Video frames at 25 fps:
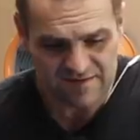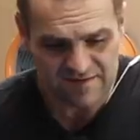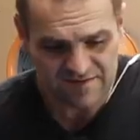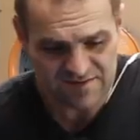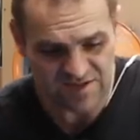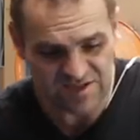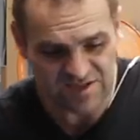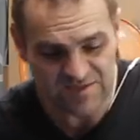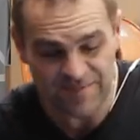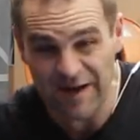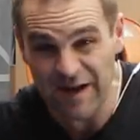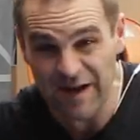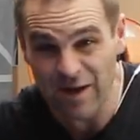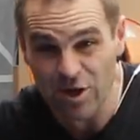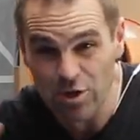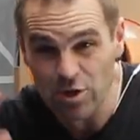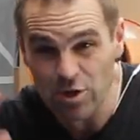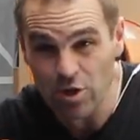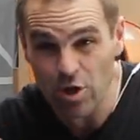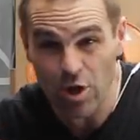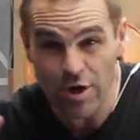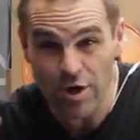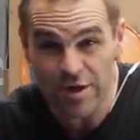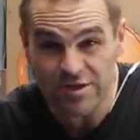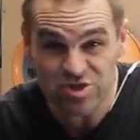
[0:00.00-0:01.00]
So I spent a
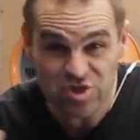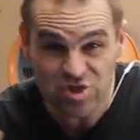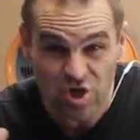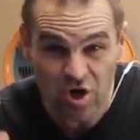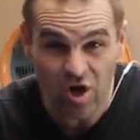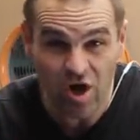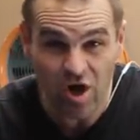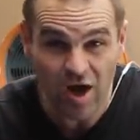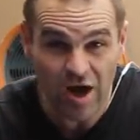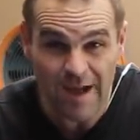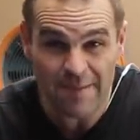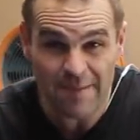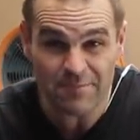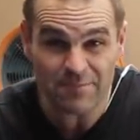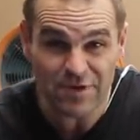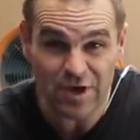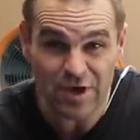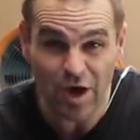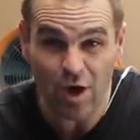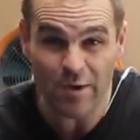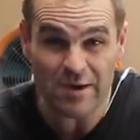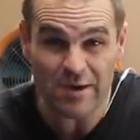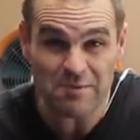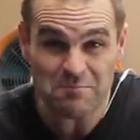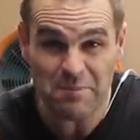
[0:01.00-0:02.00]
lot of time
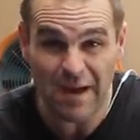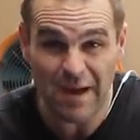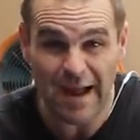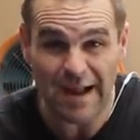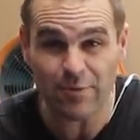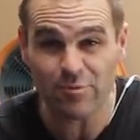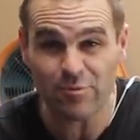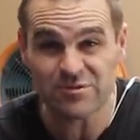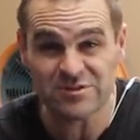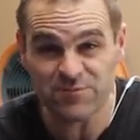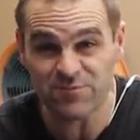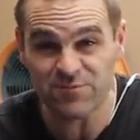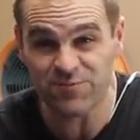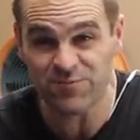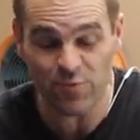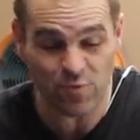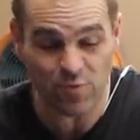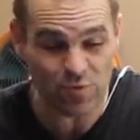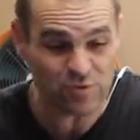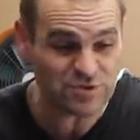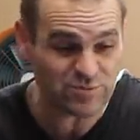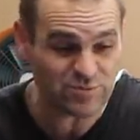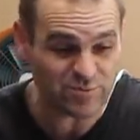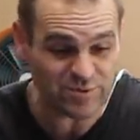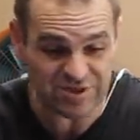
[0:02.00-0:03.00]
going backwards and
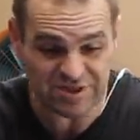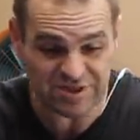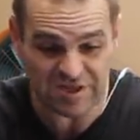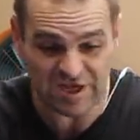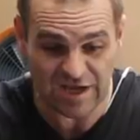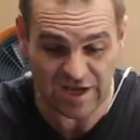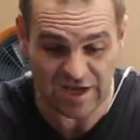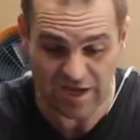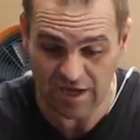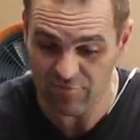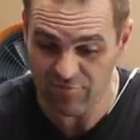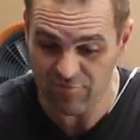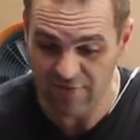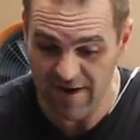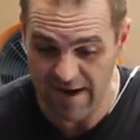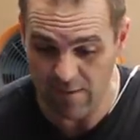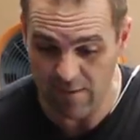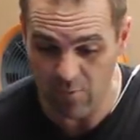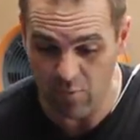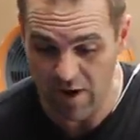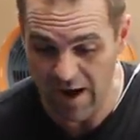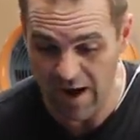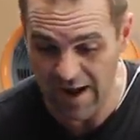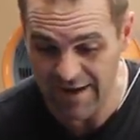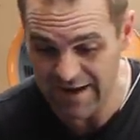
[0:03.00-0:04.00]
forwards with
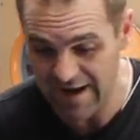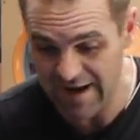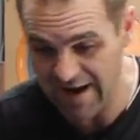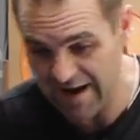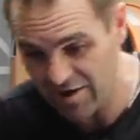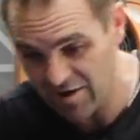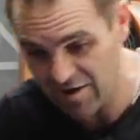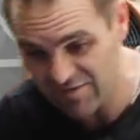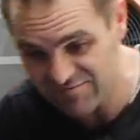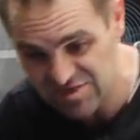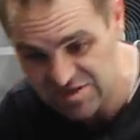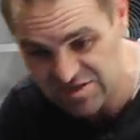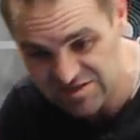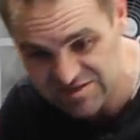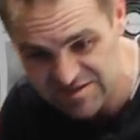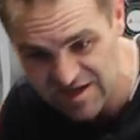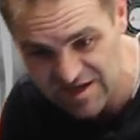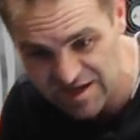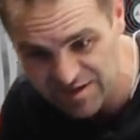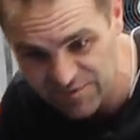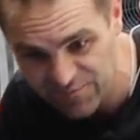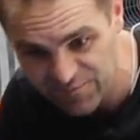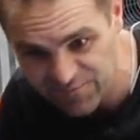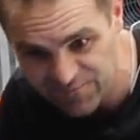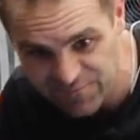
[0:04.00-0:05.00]
round one, and I've just
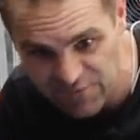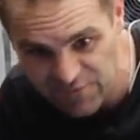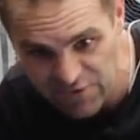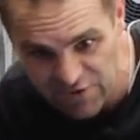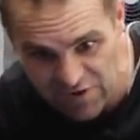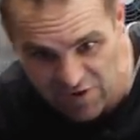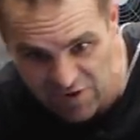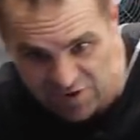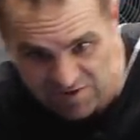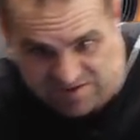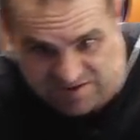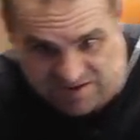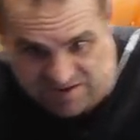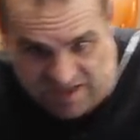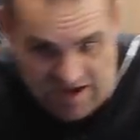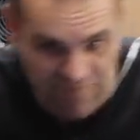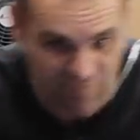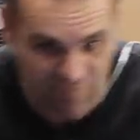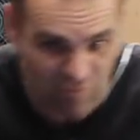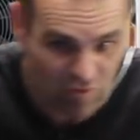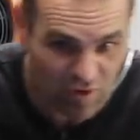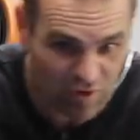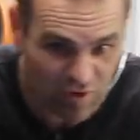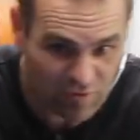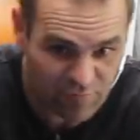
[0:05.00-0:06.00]
done the first
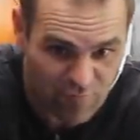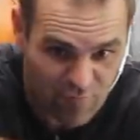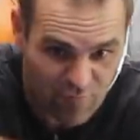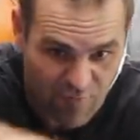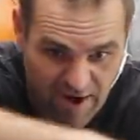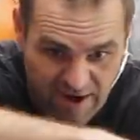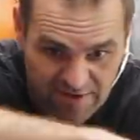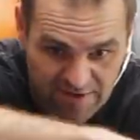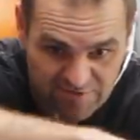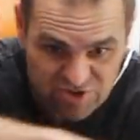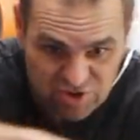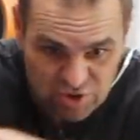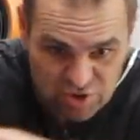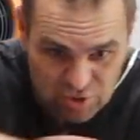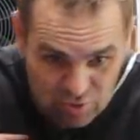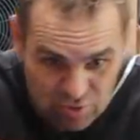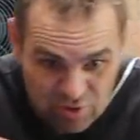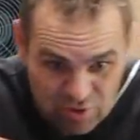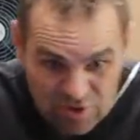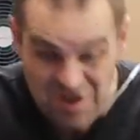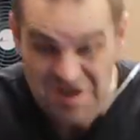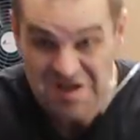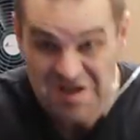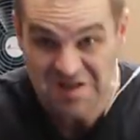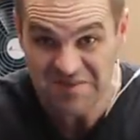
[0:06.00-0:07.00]
level of round
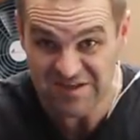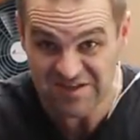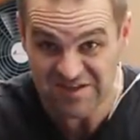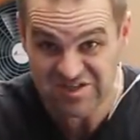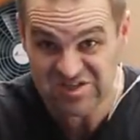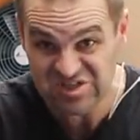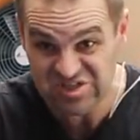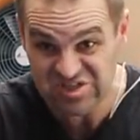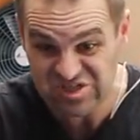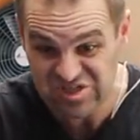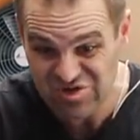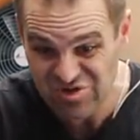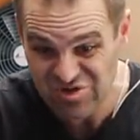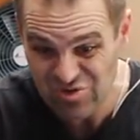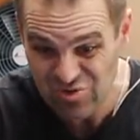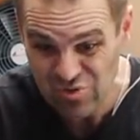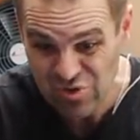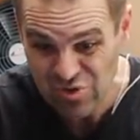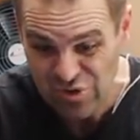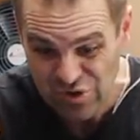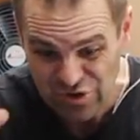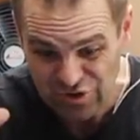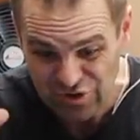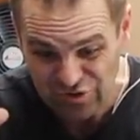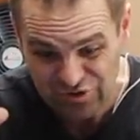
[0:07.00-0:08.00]
two. There's
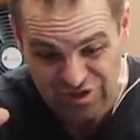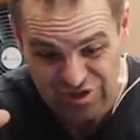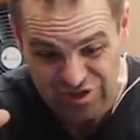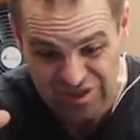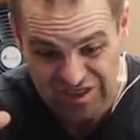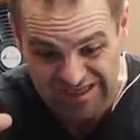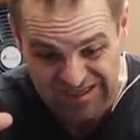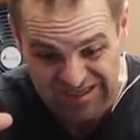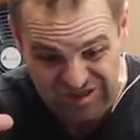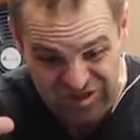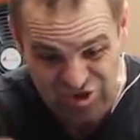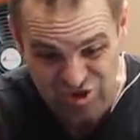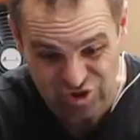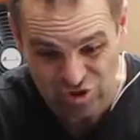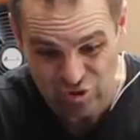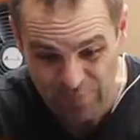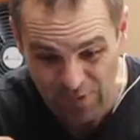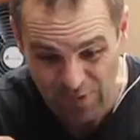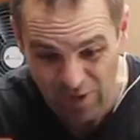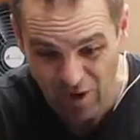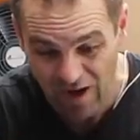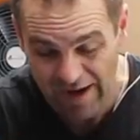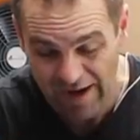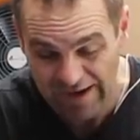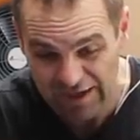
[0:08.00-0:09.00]
still the
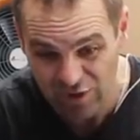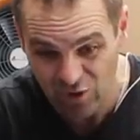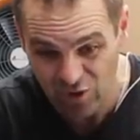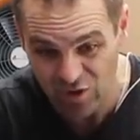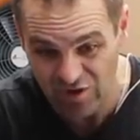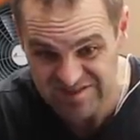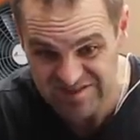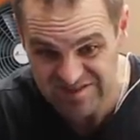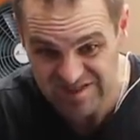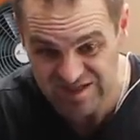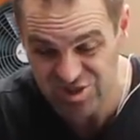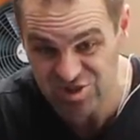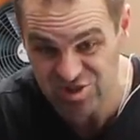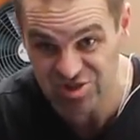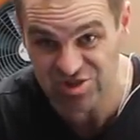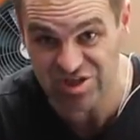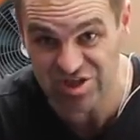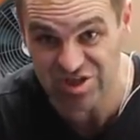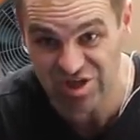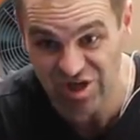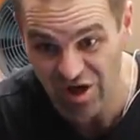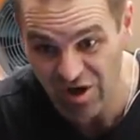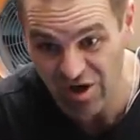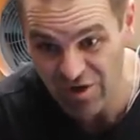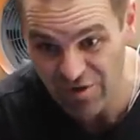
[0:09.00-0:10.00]
super high gloss section to
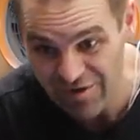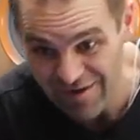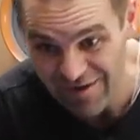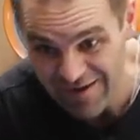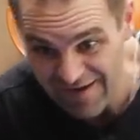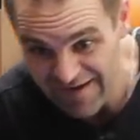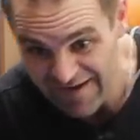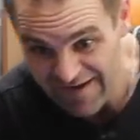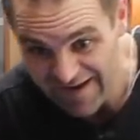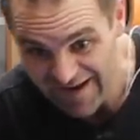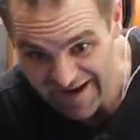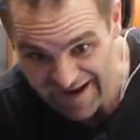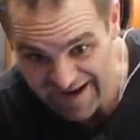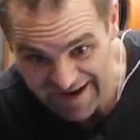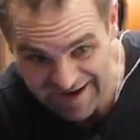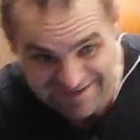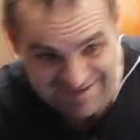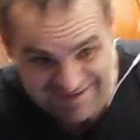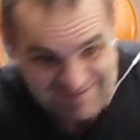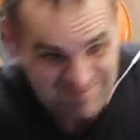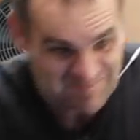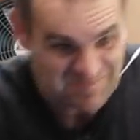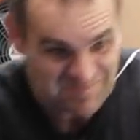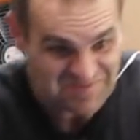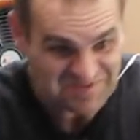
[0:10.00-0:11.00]
go,
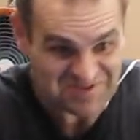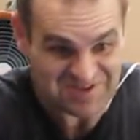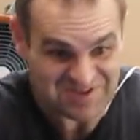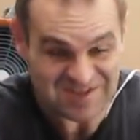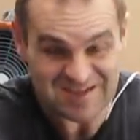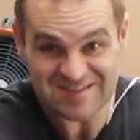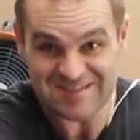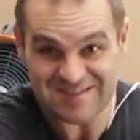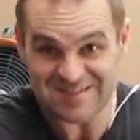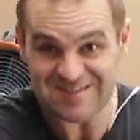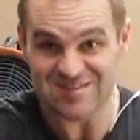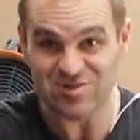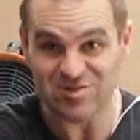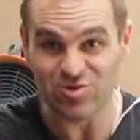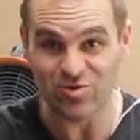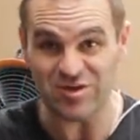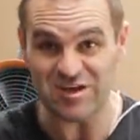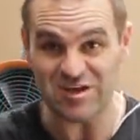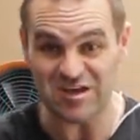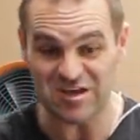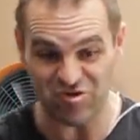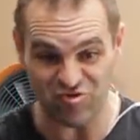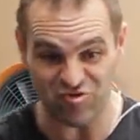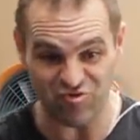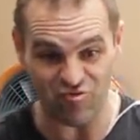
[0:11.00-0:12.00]
and this is
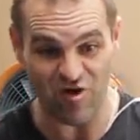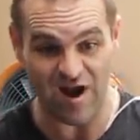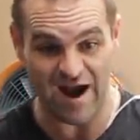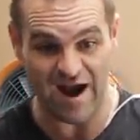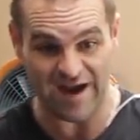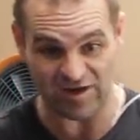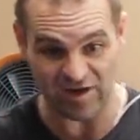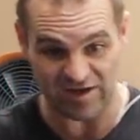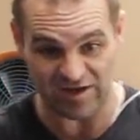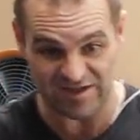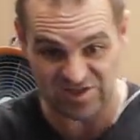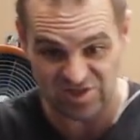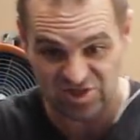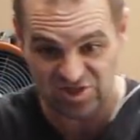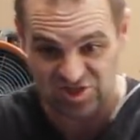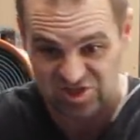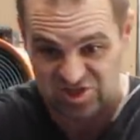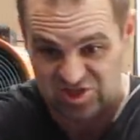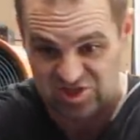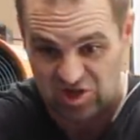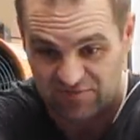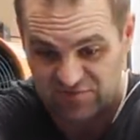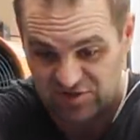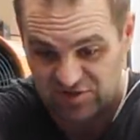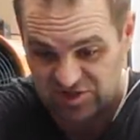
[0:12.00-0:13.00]
looking great. Like, so
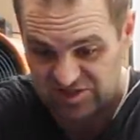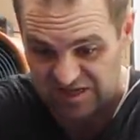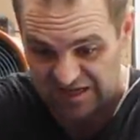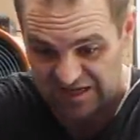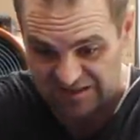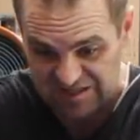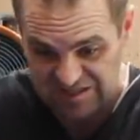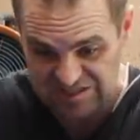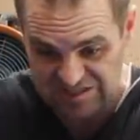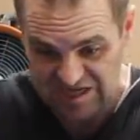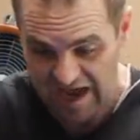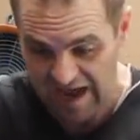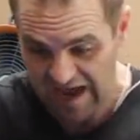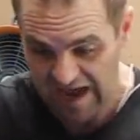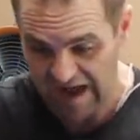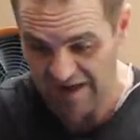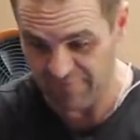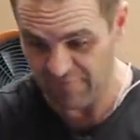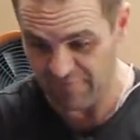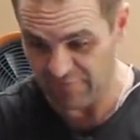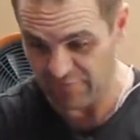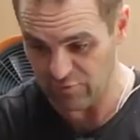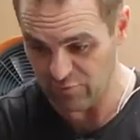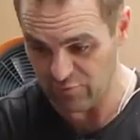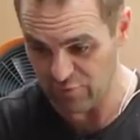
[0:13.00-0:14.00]
just, I've just done this half
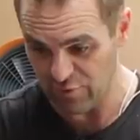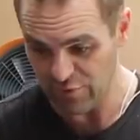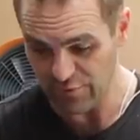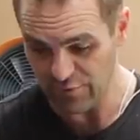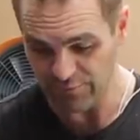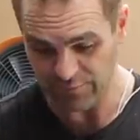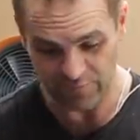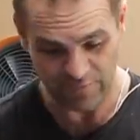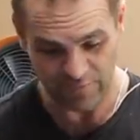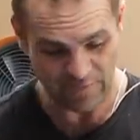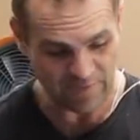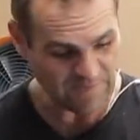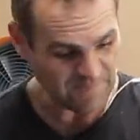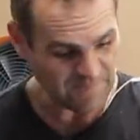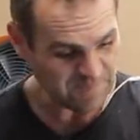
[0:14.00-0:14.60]
of the roof,